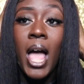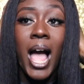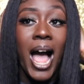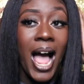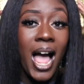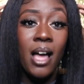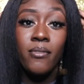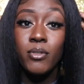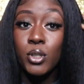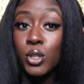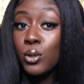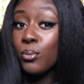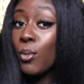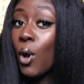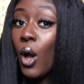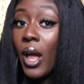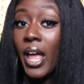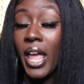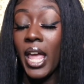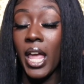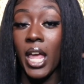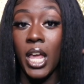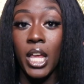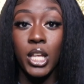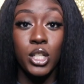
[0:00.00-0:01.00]
I have a small
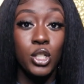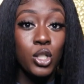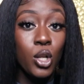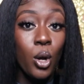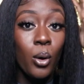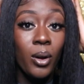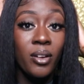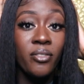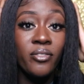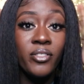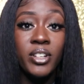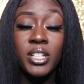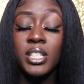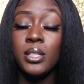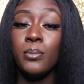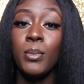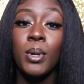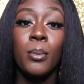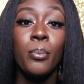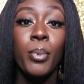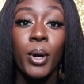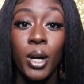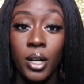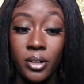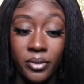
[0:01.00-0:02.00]
head, so it fits
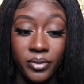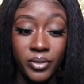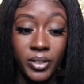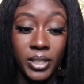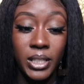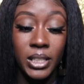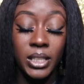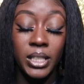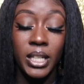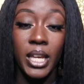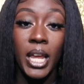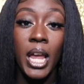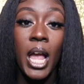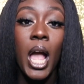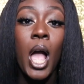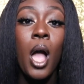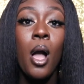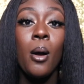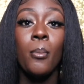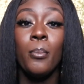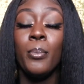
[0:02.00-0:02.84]
me perfectly.